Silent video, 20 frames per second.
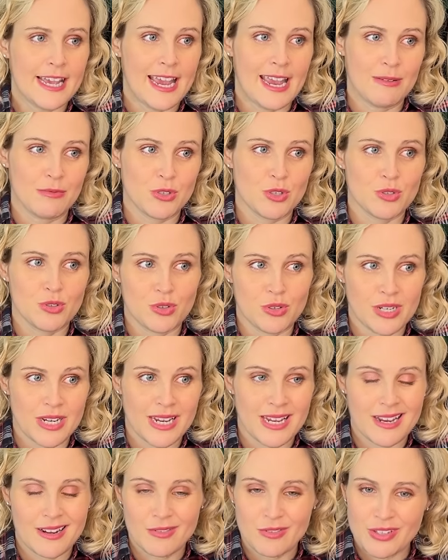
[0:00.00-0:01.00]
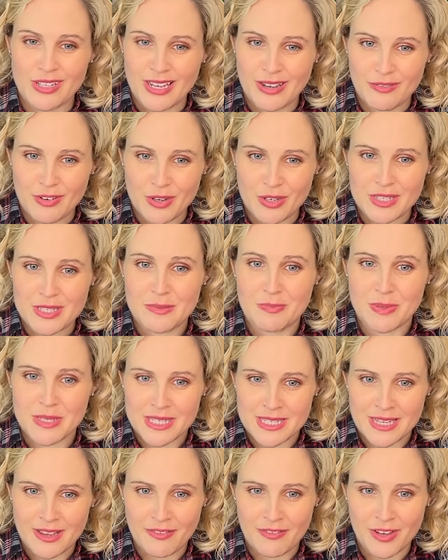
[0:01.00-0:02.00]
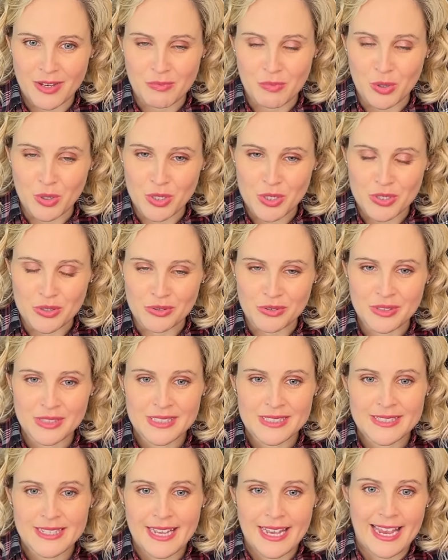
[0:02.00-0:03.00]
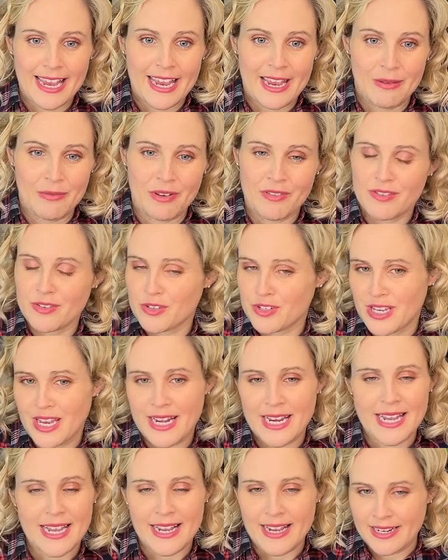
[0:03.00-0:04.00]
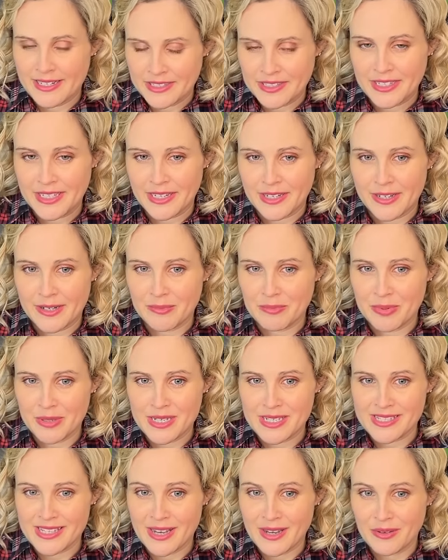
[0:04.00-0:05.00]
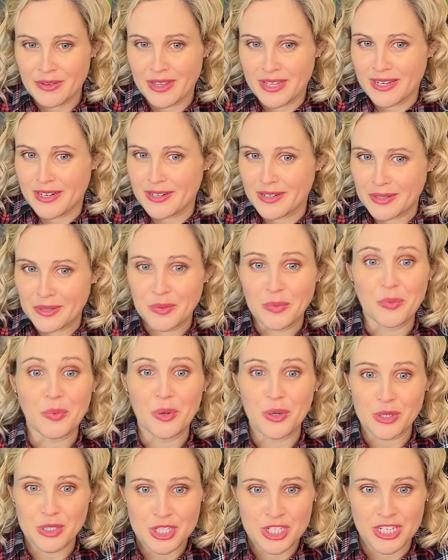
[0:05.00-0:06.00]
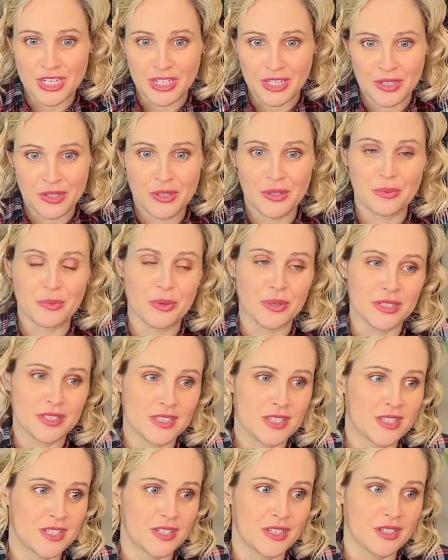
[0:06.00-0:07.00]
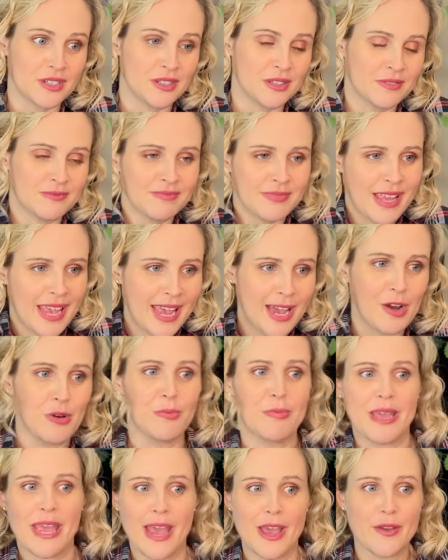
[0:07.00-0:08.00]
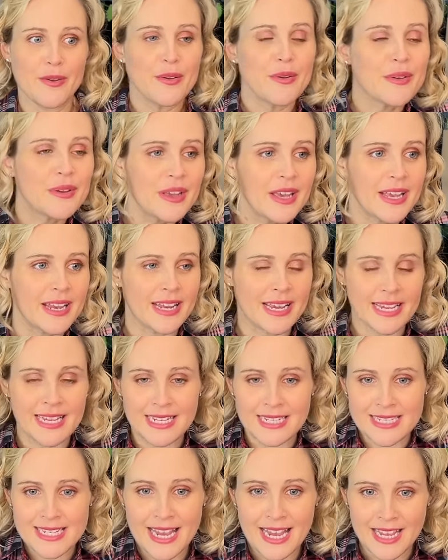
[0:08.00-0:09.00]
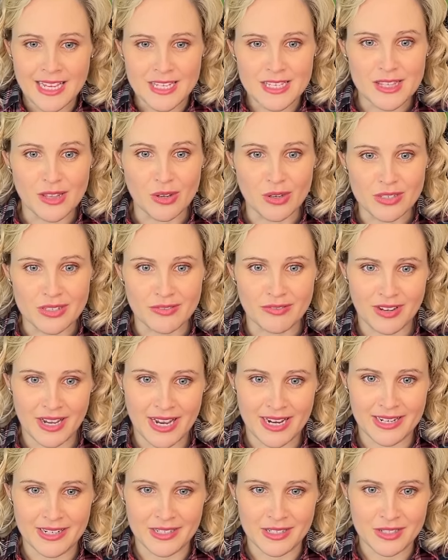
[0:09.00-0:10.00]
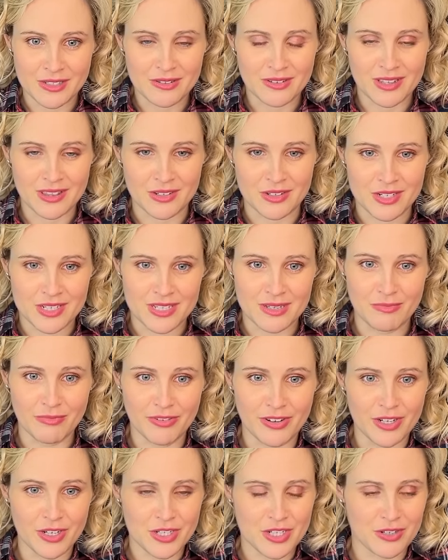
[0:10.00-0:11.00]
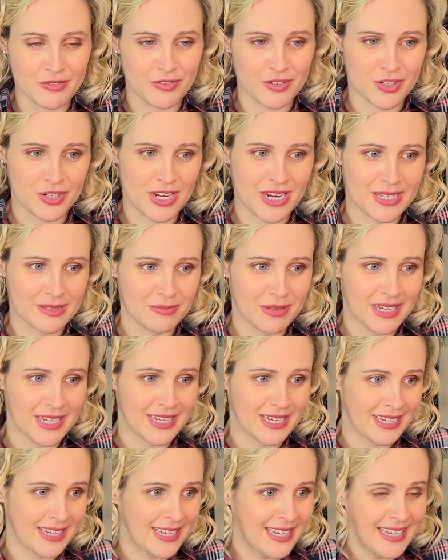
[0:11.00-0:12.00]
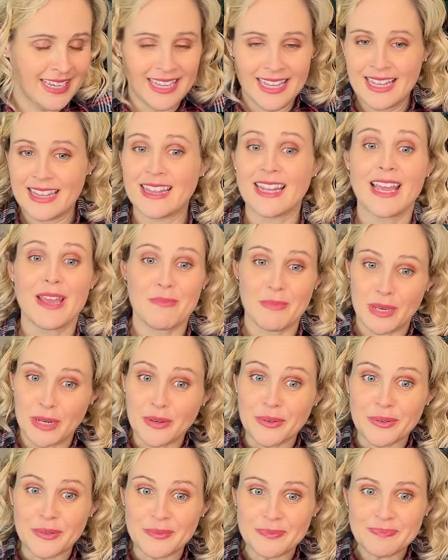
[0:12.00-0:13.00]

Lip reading: Sorry, I can't really give you a specific model. If there's any ironing companies out there watching who want to help me out and I can test lots of irons and their steam function for dressmaking, let me know.